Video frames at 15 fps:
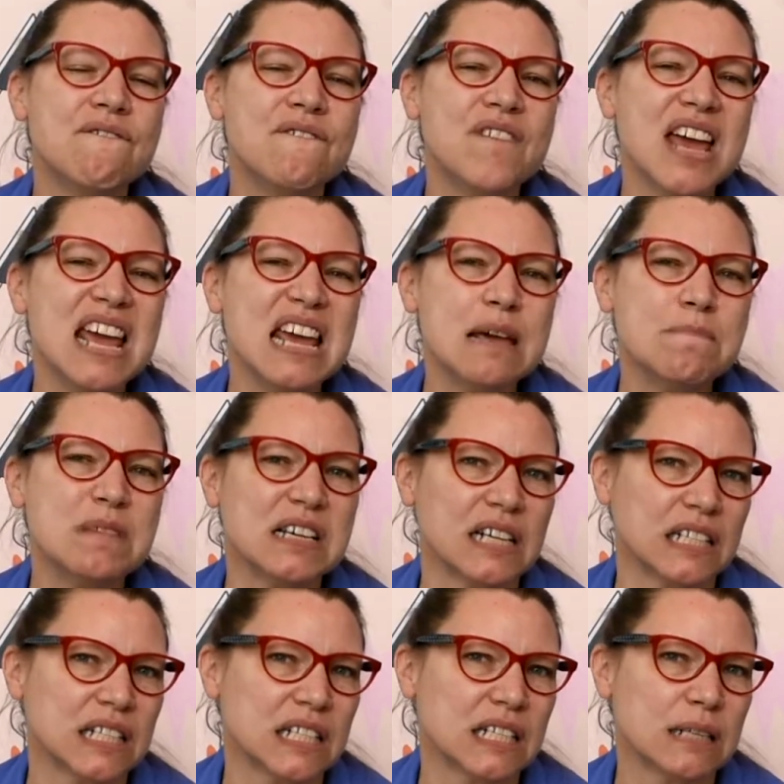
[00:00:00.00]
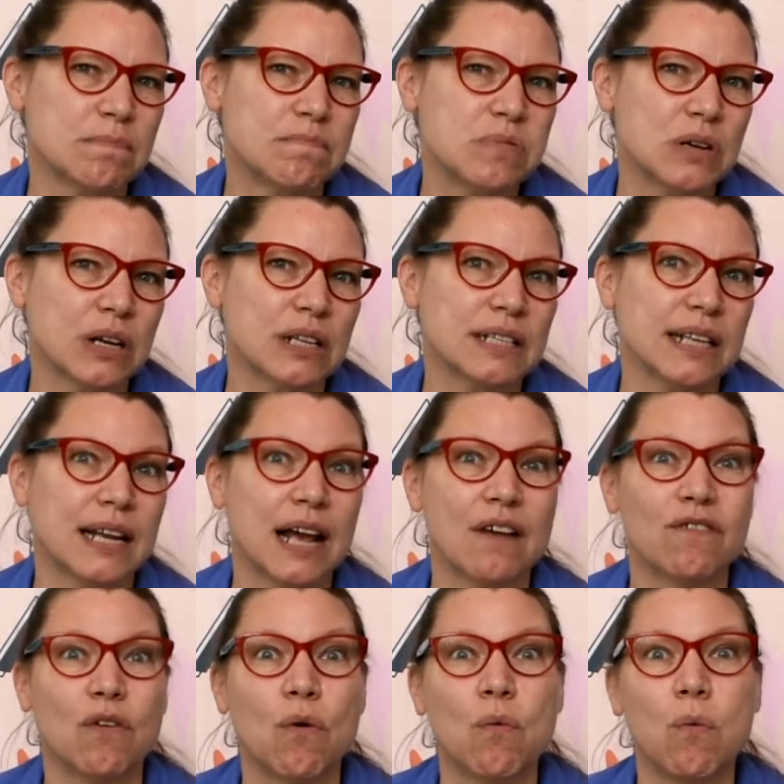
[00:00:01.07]
famous, books that
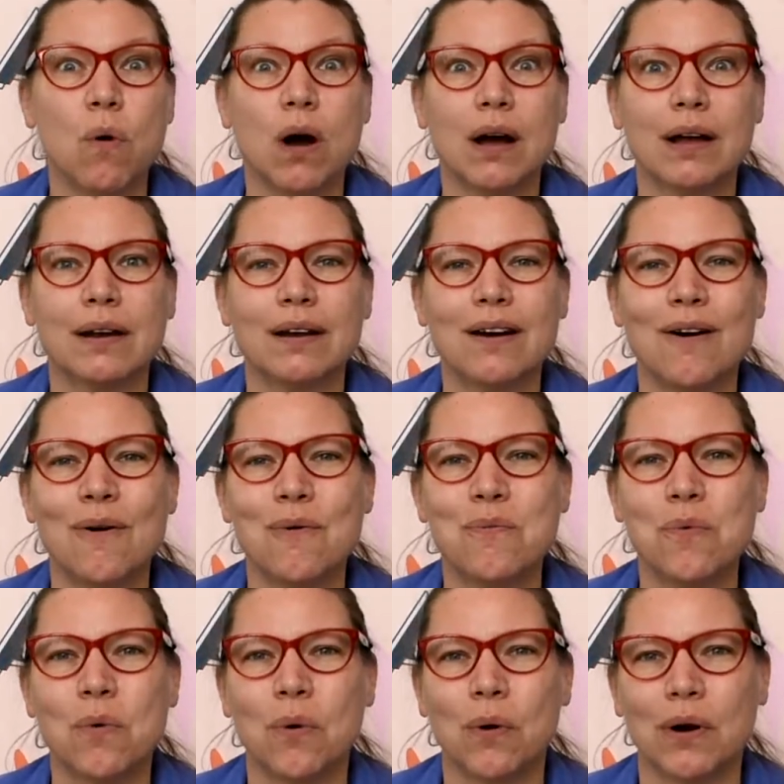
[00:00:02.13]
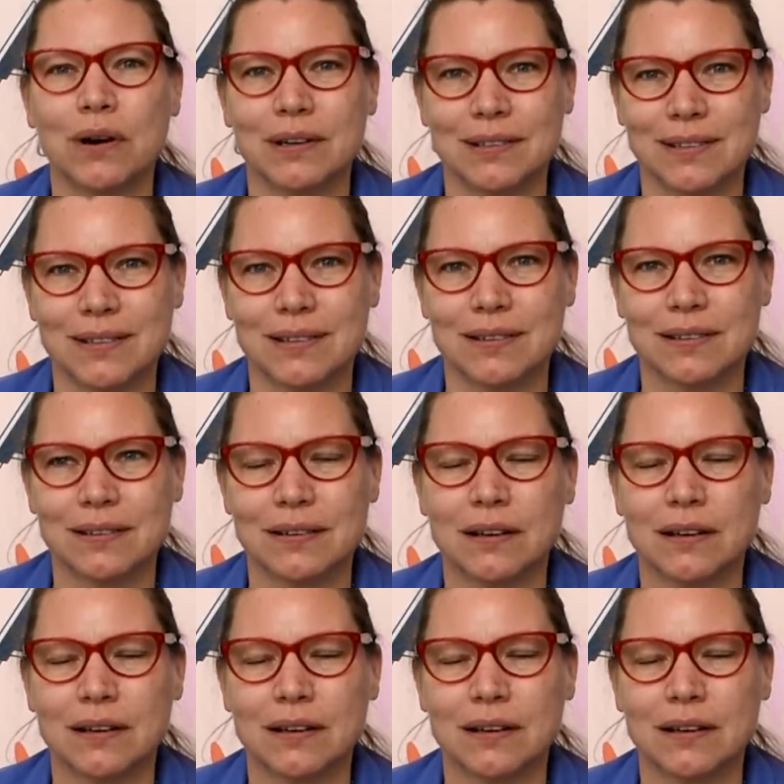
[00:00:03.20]
have won awards.